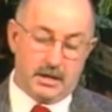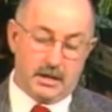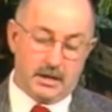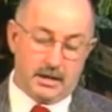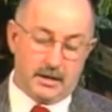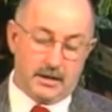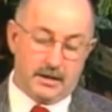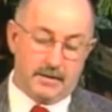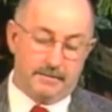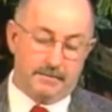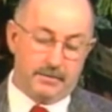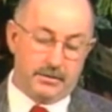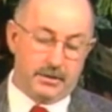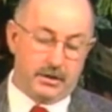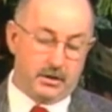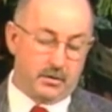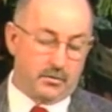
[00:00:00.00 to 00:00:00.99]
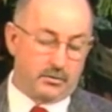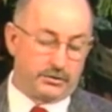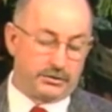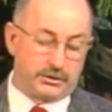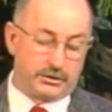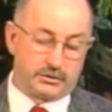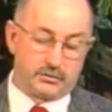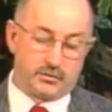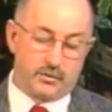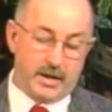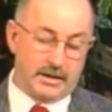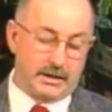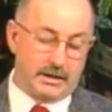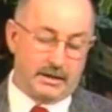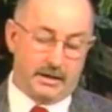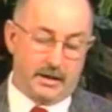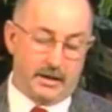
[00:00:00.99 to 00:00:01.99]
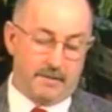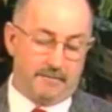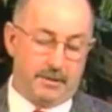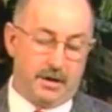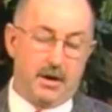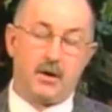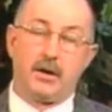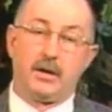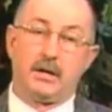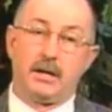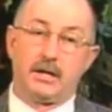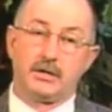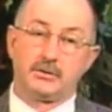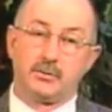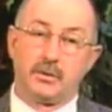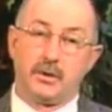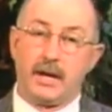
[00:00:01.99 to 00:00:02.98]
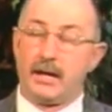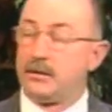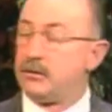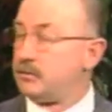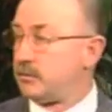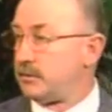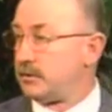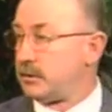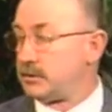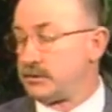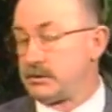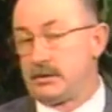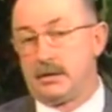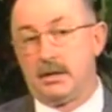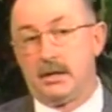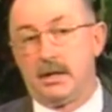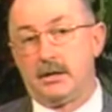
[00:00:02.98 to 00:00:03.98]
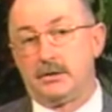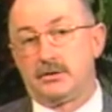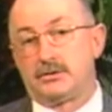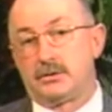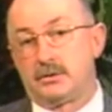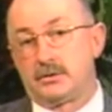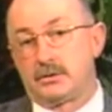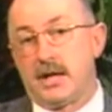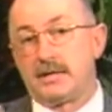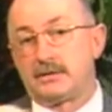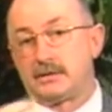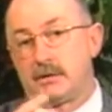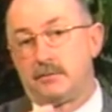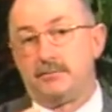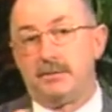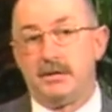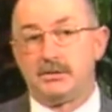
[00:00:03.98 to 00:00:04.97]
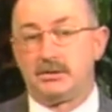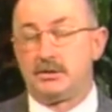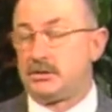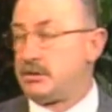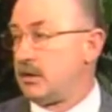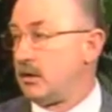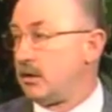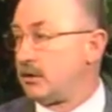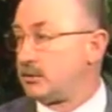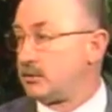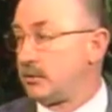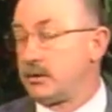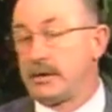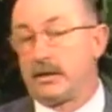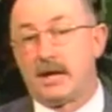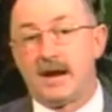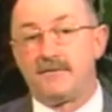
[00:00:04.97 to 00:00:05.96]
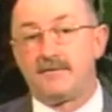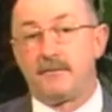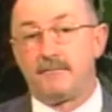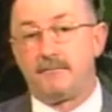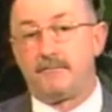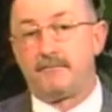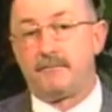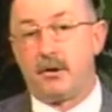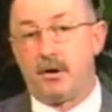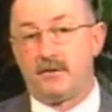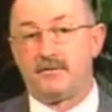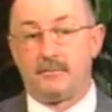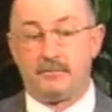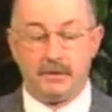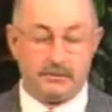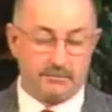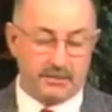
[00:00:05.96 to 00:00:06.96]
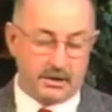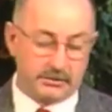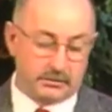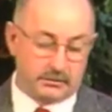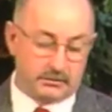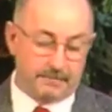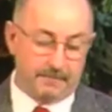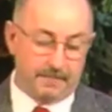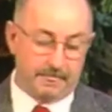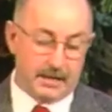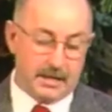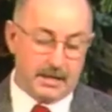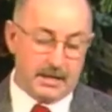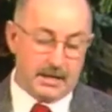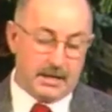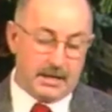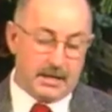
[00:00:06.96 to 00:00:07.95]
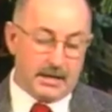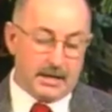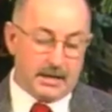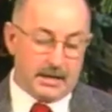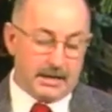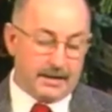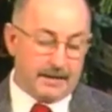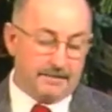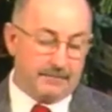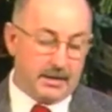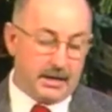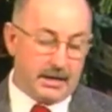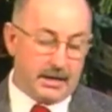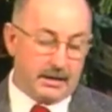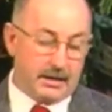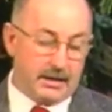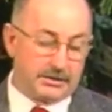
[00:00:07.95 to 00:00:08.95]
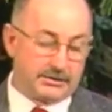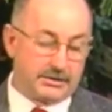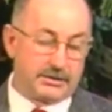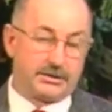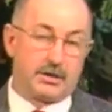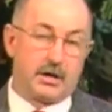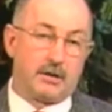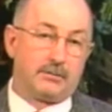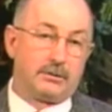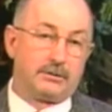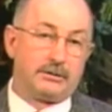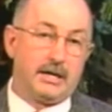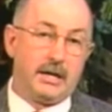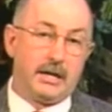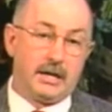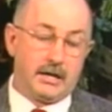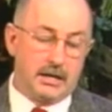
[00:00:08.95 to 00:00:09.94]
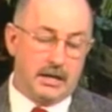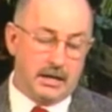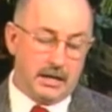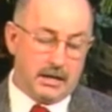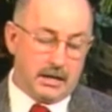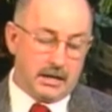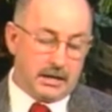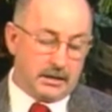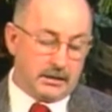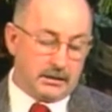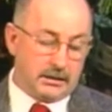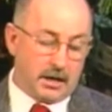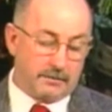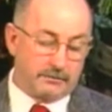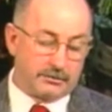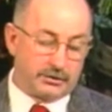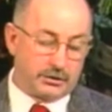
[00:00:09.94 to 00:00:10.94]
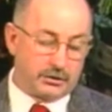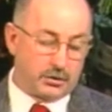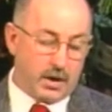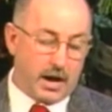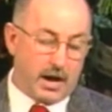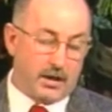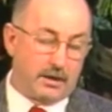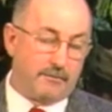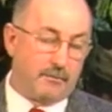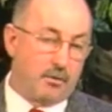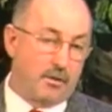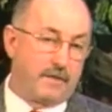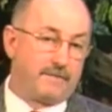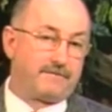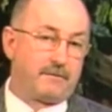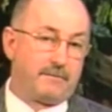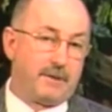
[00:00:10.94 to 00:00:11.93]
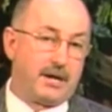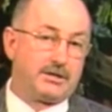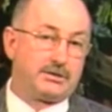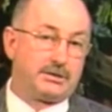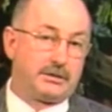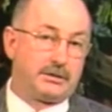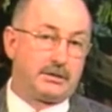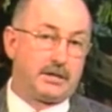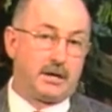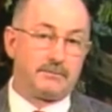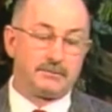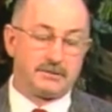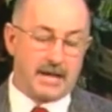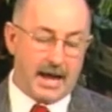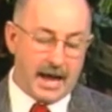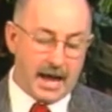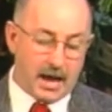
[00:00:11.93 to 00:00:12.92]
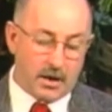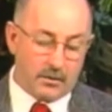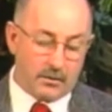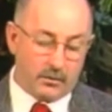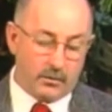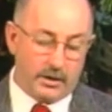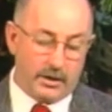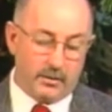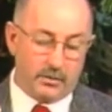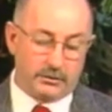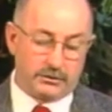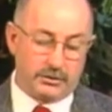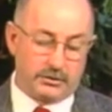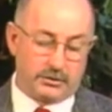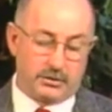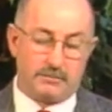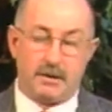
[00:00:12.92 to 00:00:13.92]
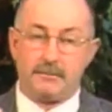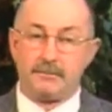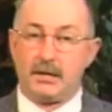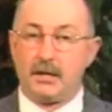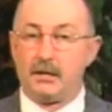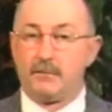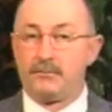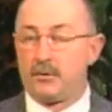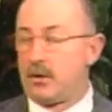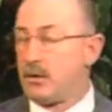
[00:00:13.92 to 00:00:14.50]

that are just readily apparent as we're heading through this. And so there's lots of little pieces here, and it's really kind of a part of a big puzzle. And as this terrible deed comes to trial and more information comes out, we will do some updated